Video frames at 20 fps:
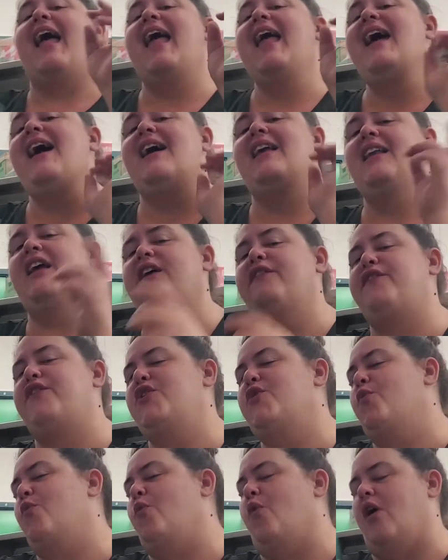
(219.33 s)
And if
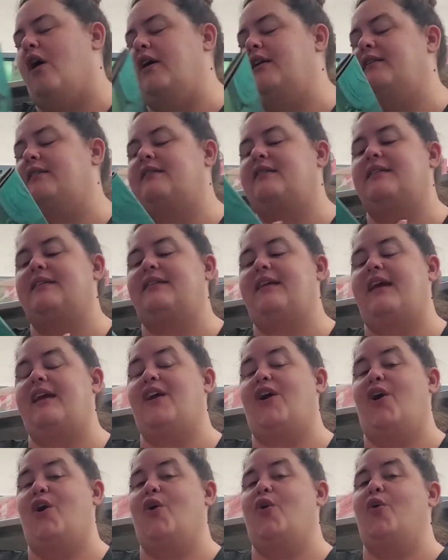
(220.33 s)
you want to take
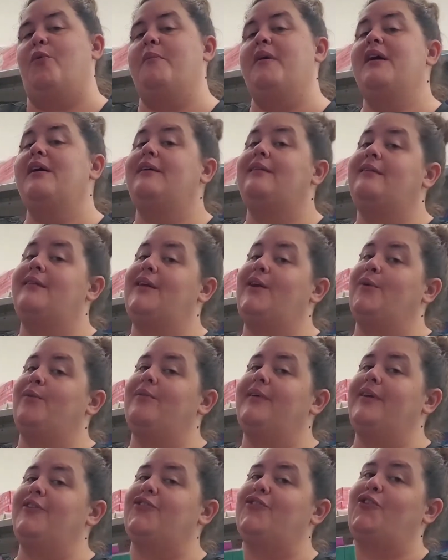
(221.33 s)
home the
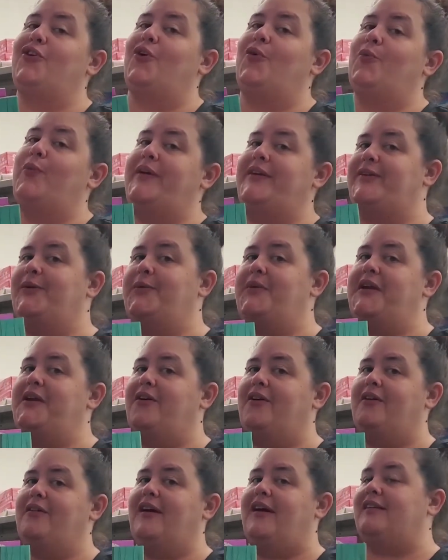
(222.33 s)
original We Don't Eat
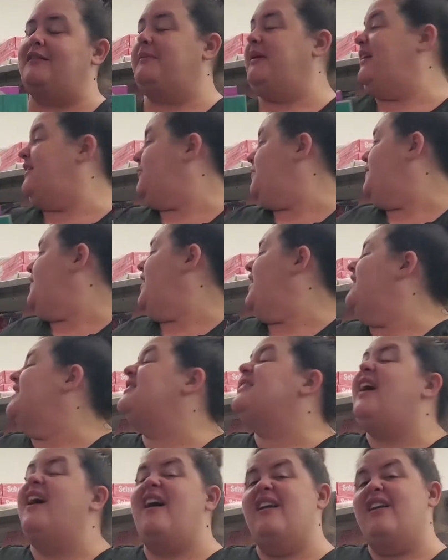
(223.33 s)
Our Classmates, we've got a
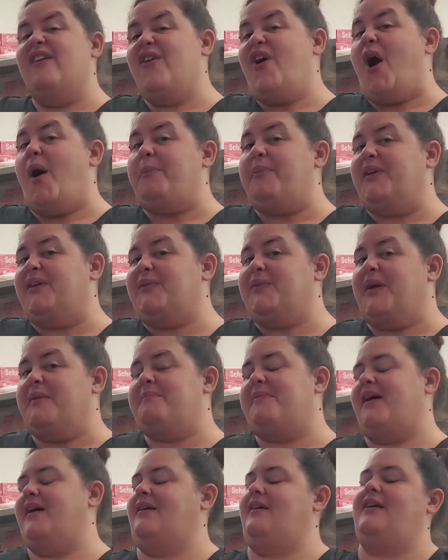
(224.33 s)
ton of copies right
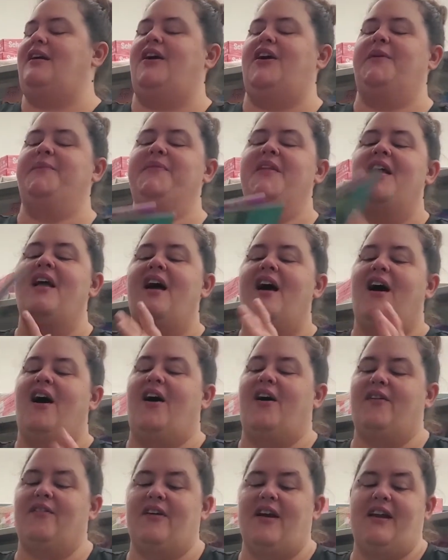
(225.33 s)
back here.
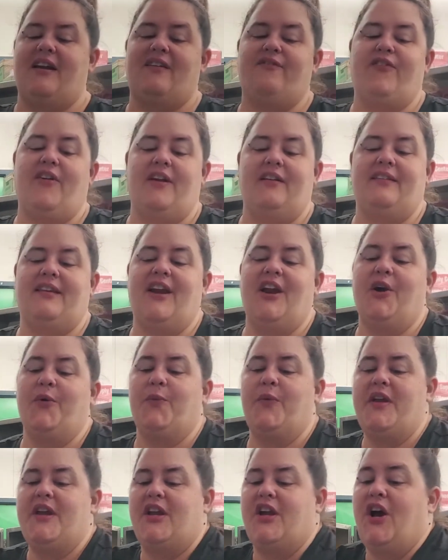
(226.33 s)
All right, friends, here
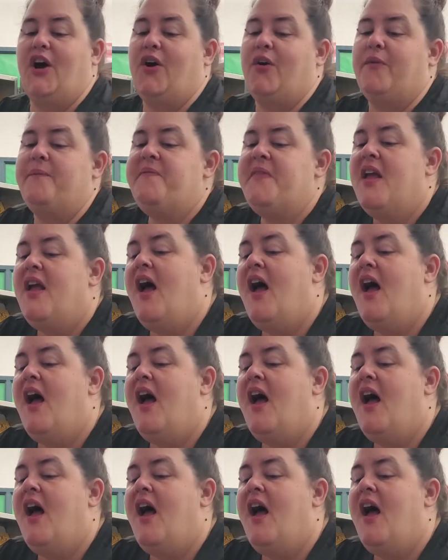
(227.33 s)
we go.